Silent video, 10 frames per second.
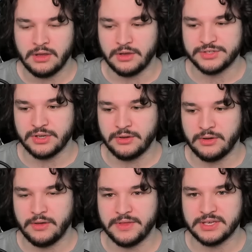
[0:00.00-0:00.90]

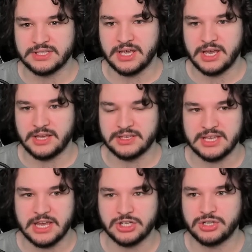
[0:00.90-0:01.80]
Also, this
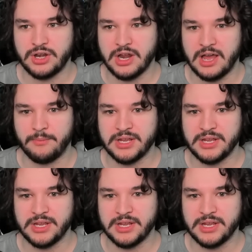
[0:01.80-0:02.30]
guy should not